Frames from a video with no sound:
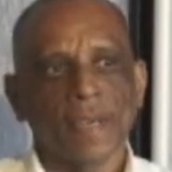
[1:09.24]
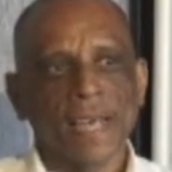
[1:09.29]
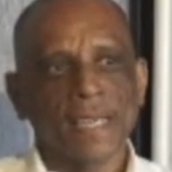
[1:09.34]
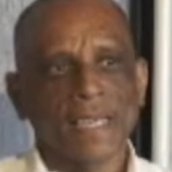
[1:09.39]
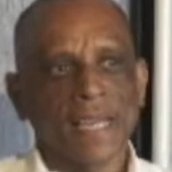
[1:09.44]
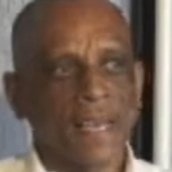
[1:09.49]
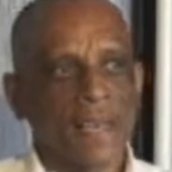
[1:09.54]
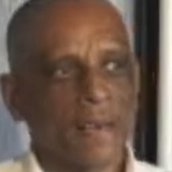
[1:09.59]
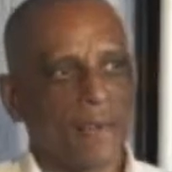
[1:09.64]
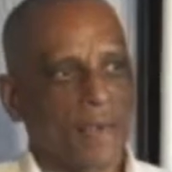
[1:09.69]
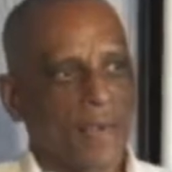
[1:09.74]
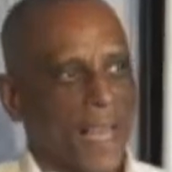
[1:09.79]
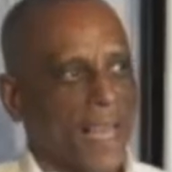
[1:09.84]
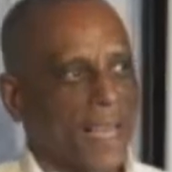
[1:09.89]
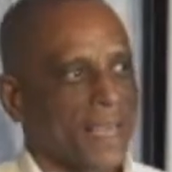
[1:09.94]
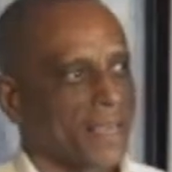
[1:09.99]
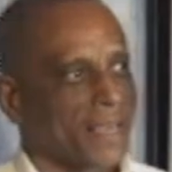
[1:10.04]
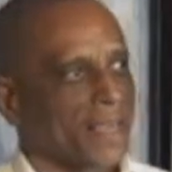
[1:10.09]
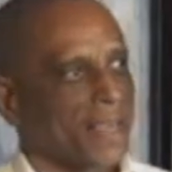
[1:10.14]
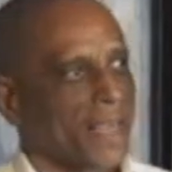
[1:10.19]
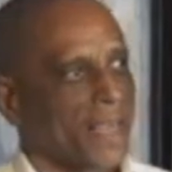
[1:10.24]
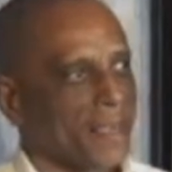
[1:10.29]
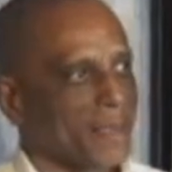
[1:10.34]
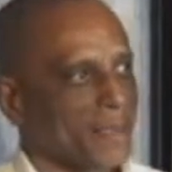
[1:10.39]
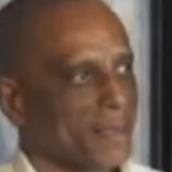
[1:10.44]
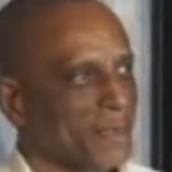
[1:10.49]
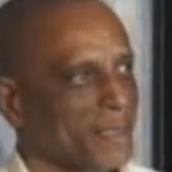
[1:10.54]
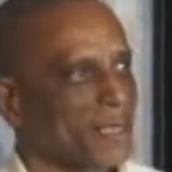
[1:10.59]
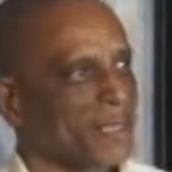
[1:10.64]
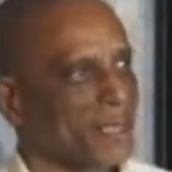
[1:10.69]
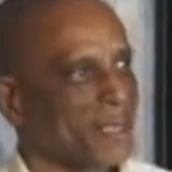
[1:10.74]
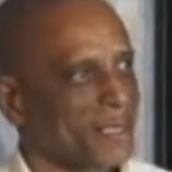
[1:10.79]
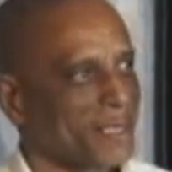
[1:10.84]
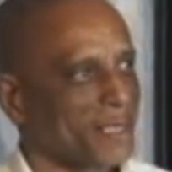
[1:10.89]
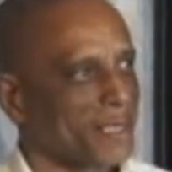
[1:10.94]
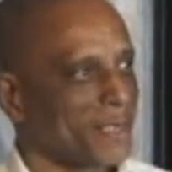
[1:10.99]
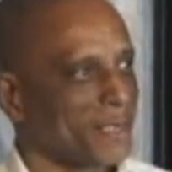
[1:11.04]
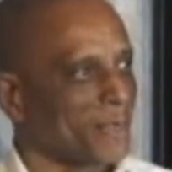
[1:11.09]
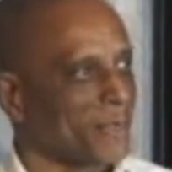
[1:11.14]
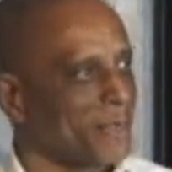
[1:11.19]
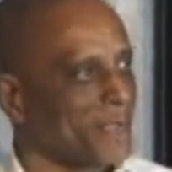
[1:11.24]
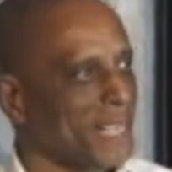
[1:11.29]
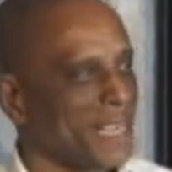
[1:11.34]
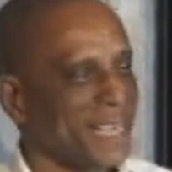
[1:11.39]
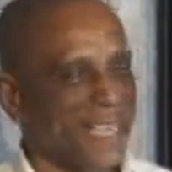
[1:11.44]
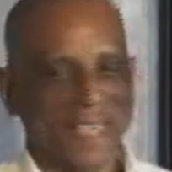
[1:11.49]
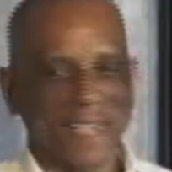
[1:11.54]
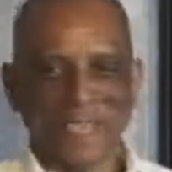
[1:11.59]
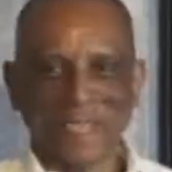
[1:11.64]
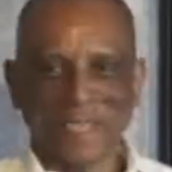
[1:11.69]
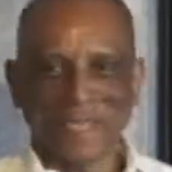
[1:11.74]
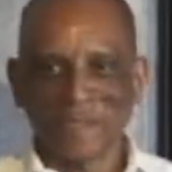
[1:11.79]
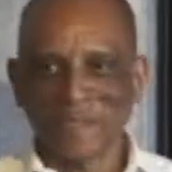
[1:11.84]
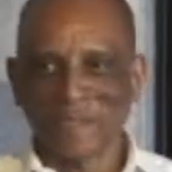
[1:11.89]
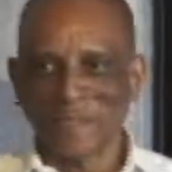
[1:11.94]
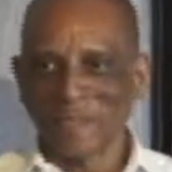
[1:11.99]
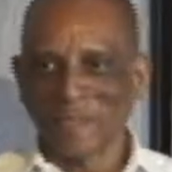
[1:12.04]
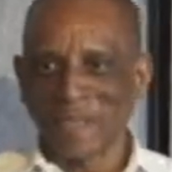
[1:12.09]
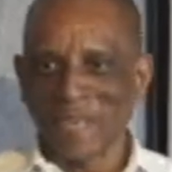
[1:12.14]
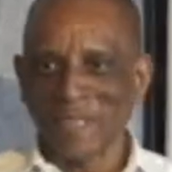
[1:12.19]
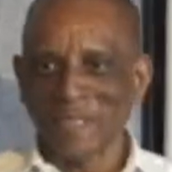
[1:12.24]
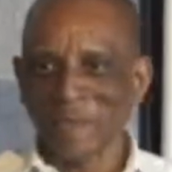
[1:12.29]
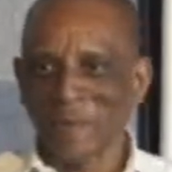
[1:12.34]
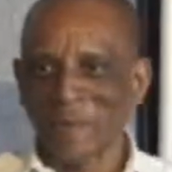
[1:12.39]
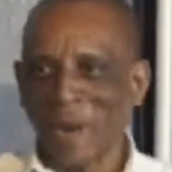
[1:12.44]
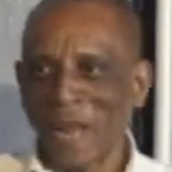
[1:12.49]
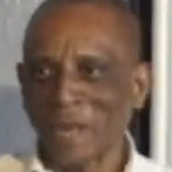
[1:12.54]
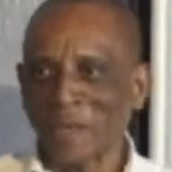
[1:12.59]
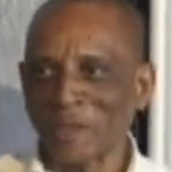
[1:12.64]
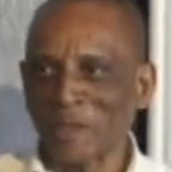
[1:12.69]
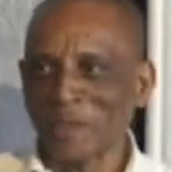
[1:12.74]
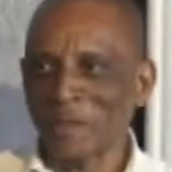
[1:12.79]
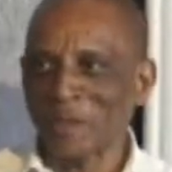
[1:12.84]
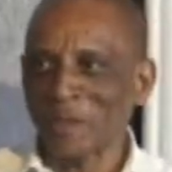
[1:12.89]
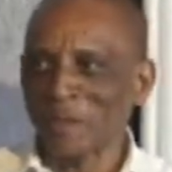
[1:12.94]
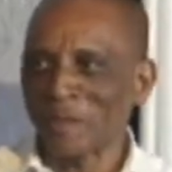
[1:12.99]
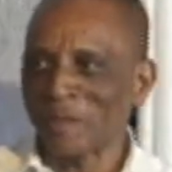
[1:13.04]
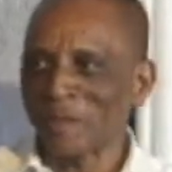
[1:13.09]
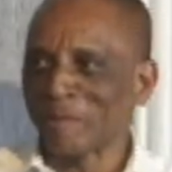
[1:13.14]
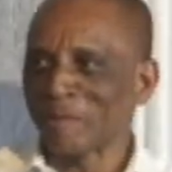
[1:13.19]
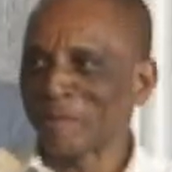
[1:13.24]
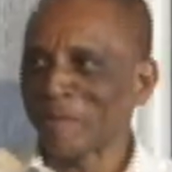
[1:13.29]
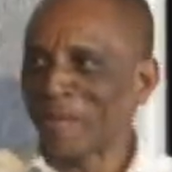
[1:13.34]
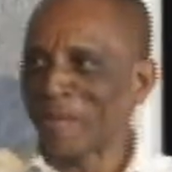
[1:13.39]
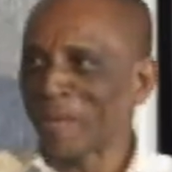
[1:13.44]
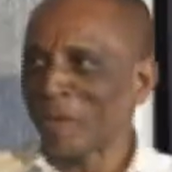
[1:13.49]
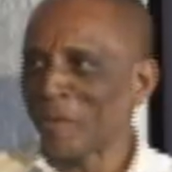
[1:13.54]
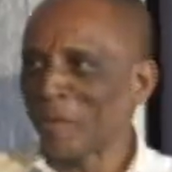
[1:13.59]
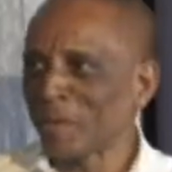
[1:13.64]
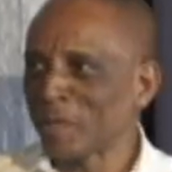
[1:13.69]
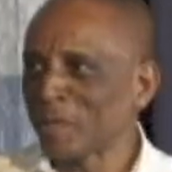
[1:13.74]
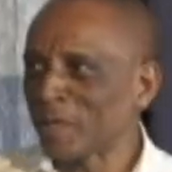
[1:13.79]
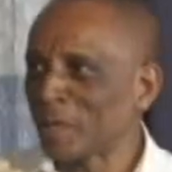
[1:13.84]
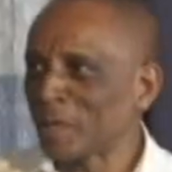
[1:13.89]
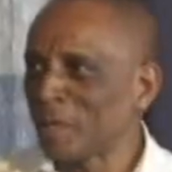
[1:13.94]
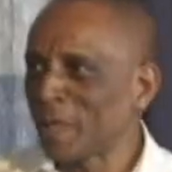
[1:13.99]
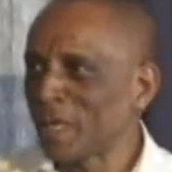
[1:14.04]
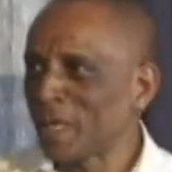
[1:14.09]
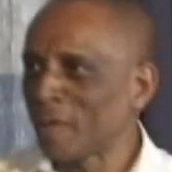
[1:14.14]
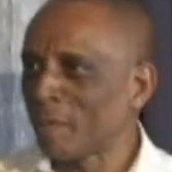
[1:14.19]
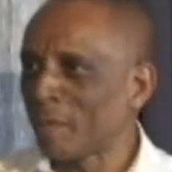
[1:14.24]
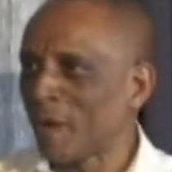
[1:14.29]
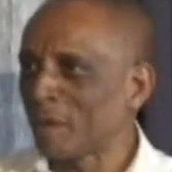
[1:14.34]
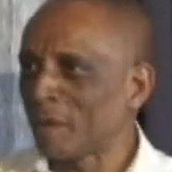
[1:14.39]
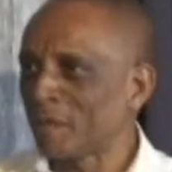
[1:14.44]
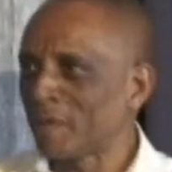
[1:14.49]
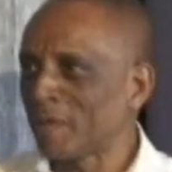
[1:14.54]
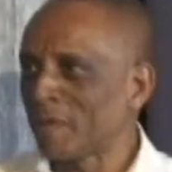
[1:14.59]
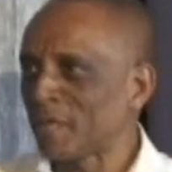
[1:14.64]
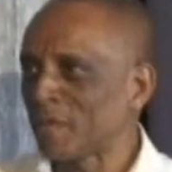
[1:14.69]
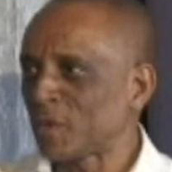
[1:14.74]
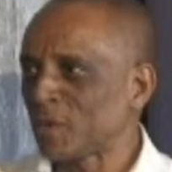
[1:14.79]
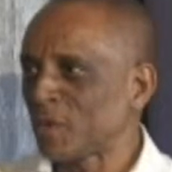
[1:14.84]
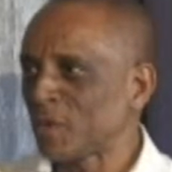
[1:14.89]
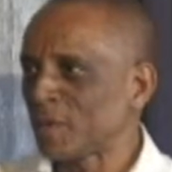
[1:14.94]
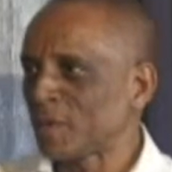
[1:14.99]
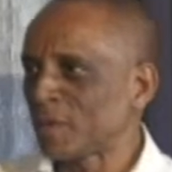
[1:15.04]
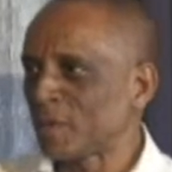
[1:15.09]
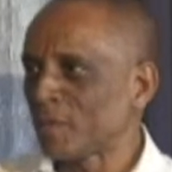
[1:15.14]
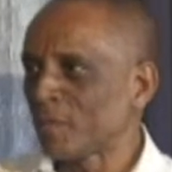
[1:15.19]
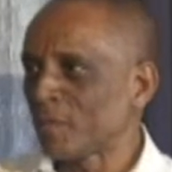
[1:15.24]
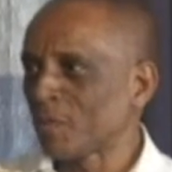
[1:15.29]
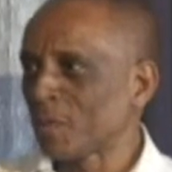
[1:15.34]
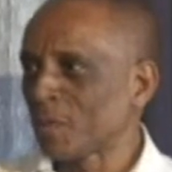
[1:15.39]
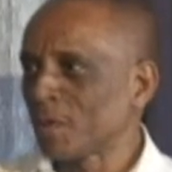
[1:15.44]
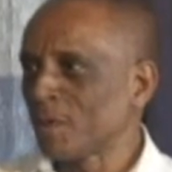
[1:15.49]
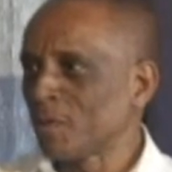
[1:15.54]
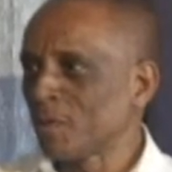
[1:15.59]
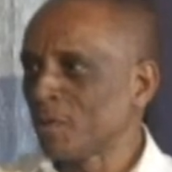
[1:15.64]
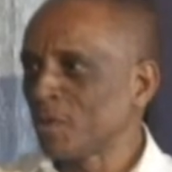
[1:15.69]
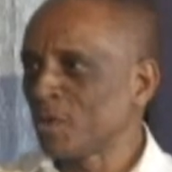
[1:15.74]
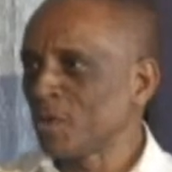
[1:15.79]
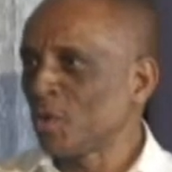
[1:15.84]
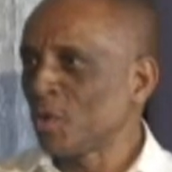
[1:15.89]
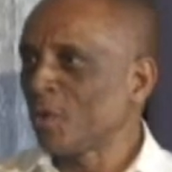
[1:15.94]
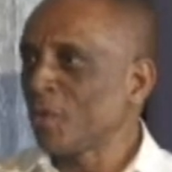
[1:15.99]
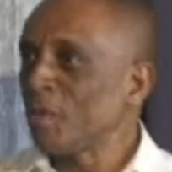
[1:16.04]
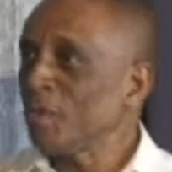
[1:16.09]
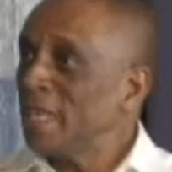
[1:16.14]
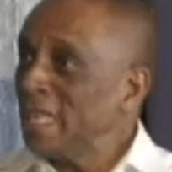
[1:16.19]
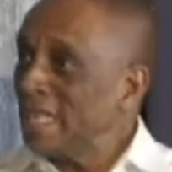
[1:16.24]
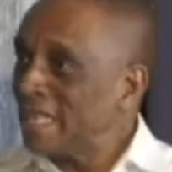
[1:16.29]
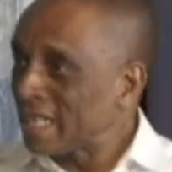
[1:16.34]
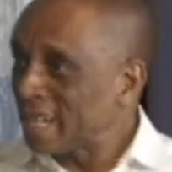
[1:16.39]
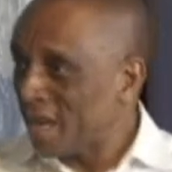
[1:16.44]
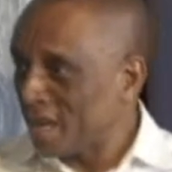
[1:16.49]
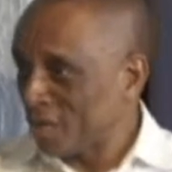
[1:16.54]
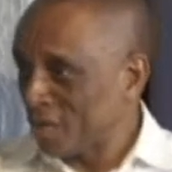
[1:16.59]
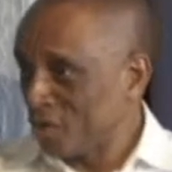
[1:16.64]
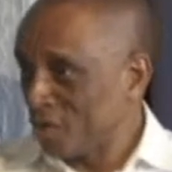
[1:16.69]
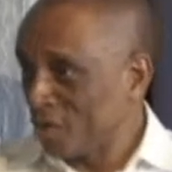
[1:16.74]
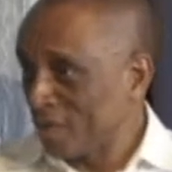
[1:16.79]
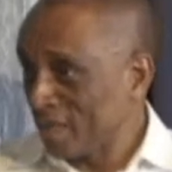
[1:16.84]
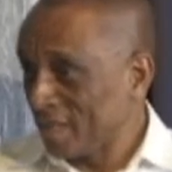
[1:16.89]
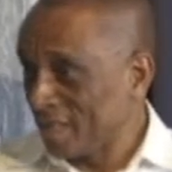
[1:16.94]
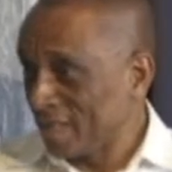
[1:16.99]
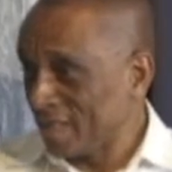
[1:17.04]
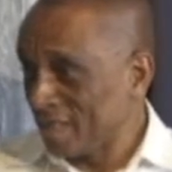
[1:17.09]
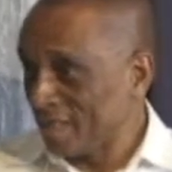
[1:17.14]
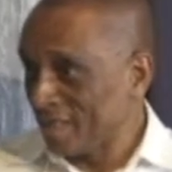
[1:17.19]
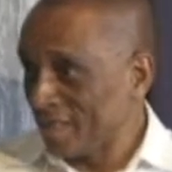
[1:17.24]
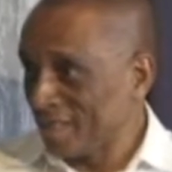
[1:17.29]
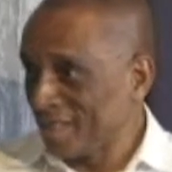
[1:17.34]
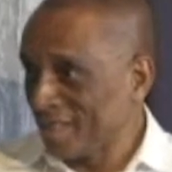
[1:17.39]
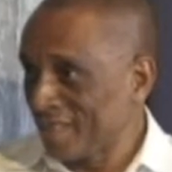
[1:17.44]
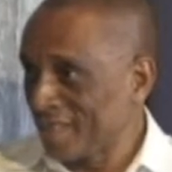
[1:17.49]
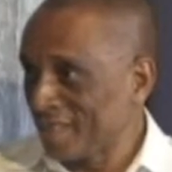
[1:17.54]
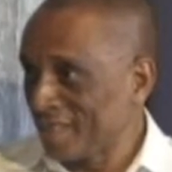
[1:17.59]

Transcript: and I, I, I, just in the feeling and interaction, I want to speak about this Sophia consciousness.